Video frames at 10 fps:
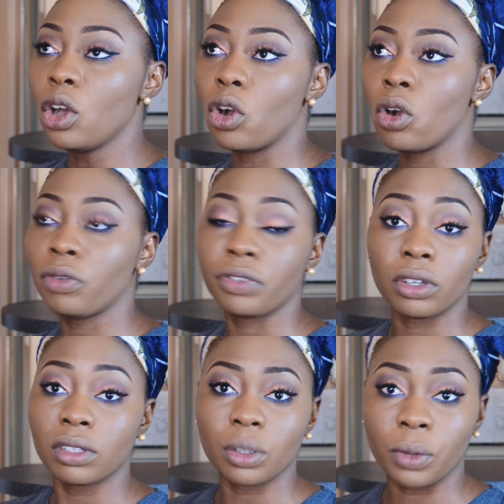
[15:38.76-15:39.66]
or
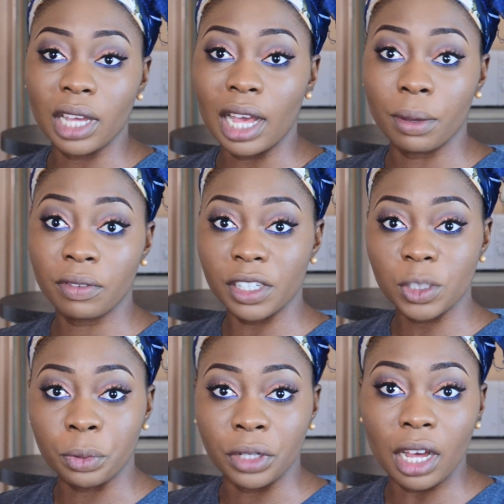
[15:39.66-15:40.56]
whatever, however it's
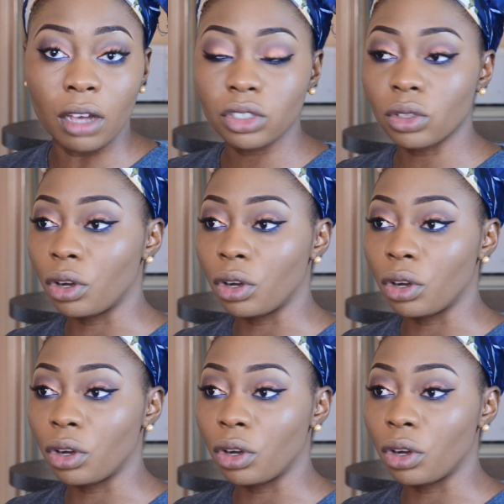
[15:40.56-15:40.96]
pronounced,